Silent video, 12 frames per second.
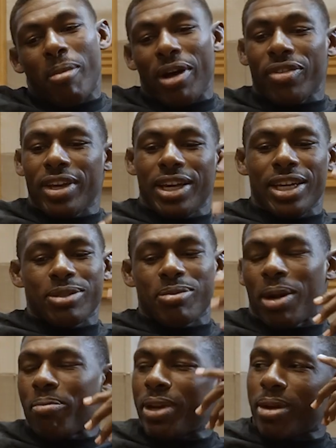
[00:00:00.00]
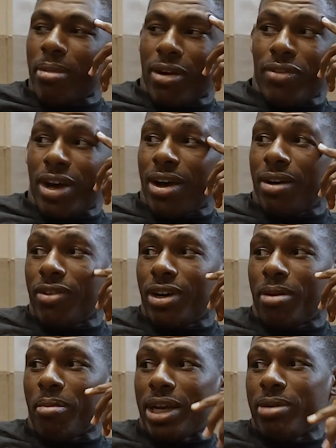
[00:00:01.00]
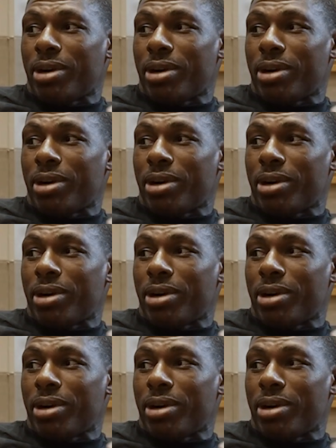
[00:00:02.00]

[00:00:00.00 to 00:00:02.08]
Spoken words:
But my thing is, man, I'm picking my 5 Mighty